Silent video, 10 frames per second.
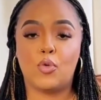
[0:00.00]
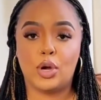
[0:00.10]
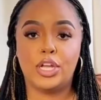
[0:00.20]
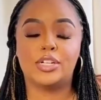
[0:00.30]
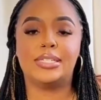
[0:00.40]

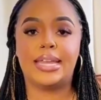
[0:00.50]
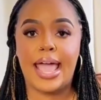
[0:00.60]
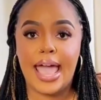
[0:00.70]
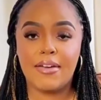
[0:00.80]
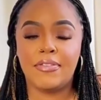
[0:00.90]
And no one
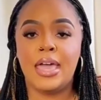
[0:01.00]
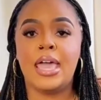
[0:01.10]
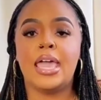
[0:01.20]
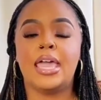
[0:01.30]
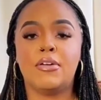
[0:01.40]
smiled
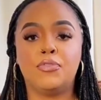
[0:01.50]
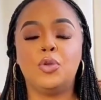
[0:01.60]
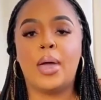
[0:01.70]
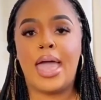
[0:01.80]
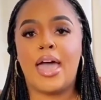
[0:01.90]
more
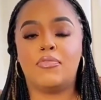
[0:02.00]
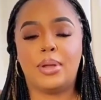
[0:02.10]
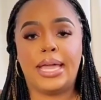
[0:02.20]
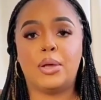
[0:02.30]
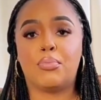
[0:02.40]
confidently
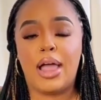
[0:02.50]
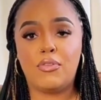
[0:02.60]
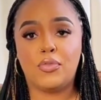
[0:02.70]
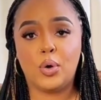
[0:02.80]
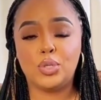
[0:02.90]
or more
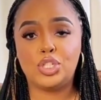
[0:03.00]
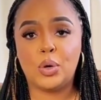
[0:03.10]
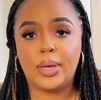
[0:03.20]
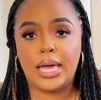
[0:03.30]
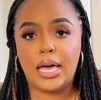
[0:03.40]

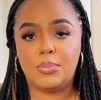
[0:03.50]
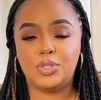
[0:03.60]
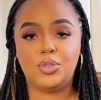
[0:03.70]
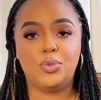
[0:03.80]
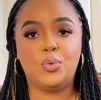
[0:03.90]
dangerously than
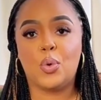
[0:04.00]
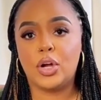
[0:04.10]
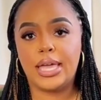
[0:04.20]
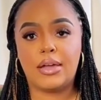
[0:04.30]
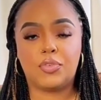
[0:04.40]
Baltasar
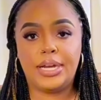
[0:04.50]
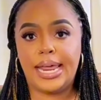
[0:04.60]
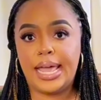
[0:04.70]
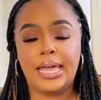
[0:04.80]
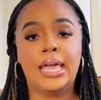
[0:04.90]
in Gonga.
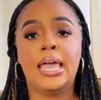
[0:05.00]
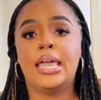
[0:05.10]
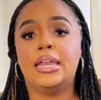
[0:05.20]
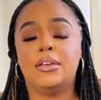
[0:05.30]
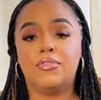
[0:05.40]

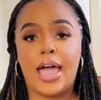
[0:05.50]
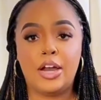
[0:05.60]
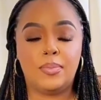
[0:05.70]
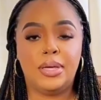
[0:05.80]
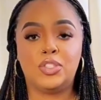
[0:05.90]

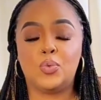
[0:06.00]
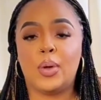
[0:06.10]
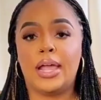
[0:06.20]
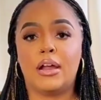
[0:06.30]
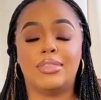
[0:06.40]
By
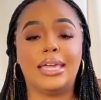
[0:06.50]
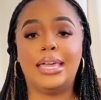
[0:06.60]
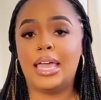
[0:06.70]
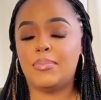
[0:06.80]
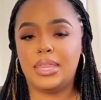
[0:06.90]

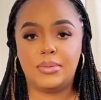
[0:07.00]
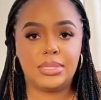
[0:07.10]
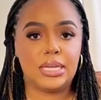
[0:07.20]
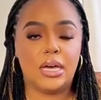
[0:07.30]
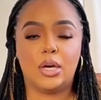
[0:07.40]
2024,
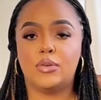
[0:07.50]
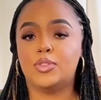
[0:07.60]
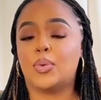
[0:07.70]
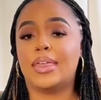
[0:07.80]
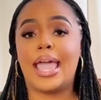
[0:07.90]

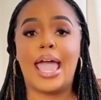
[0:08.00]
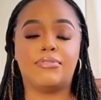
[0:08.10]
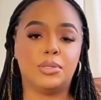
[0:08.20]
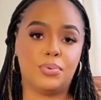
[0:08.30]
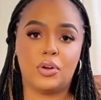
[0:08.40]
Baltasar
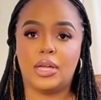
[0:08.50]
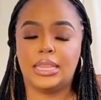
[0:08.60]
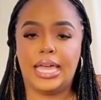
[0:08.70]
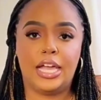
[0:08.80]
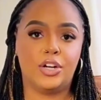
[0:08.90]
wasn't just a
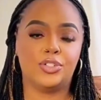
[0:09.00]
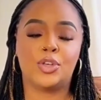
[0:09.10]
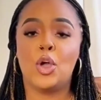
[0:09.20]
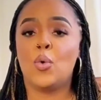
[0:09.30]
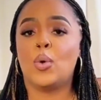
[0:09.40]
government
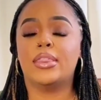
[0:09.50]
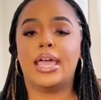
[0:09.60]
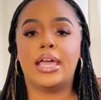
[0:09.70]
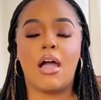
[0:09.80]
official.